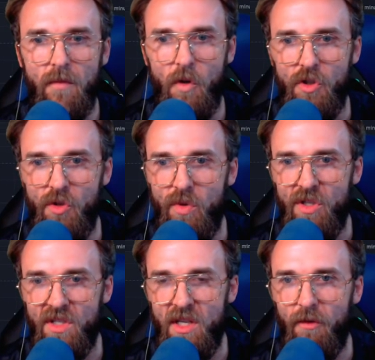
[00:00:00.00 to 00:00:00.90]
Or do we
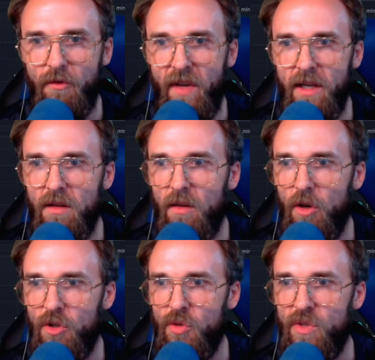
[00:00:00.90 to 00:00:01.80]
just get faked
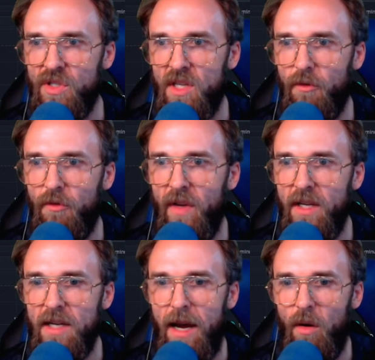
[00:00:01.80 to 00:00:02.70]
or do we just get
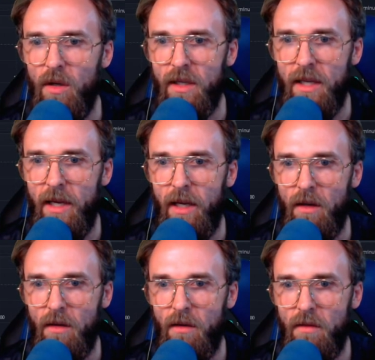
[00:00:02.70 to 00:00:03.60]
faked out
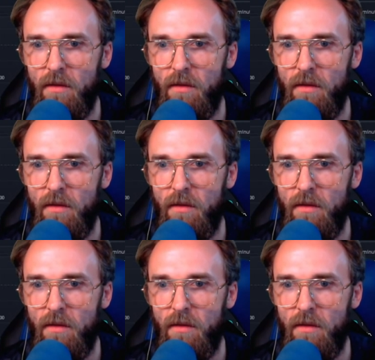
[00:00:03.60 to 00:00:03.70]
again?